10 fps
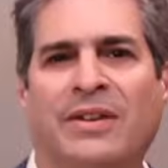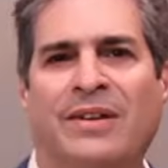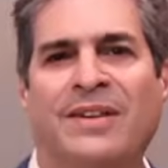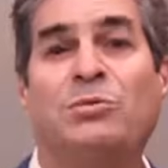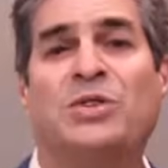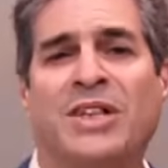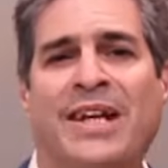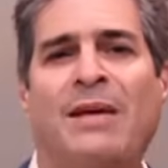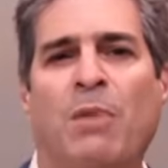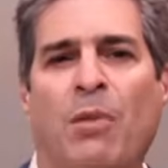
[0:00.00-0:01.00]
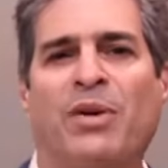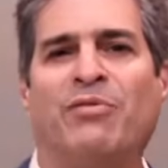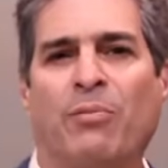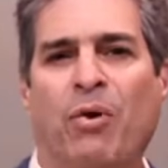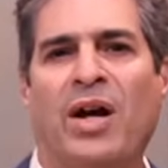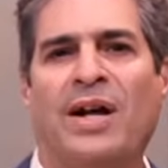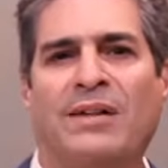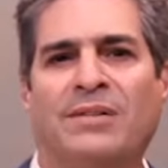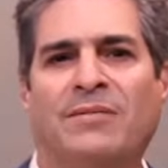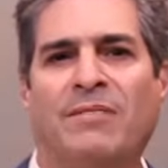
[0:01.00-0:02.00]
This was a key moment for Bray.
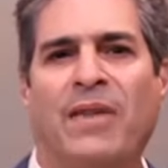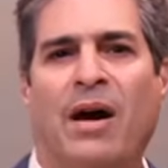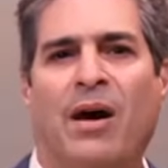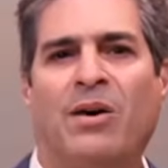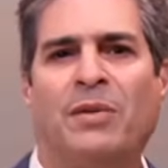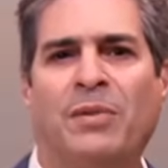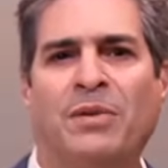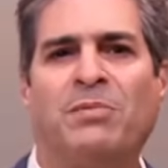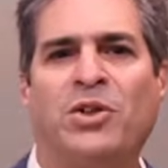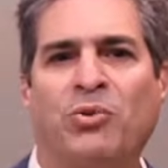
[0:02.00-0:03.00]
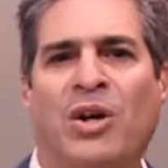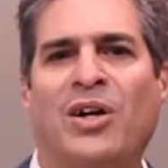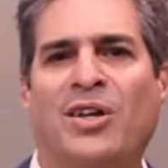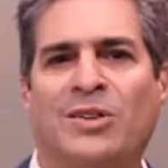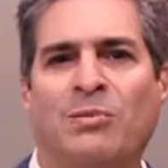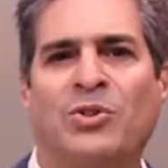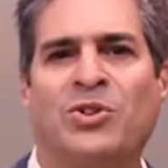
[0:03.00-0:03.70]
Our commitment to our customer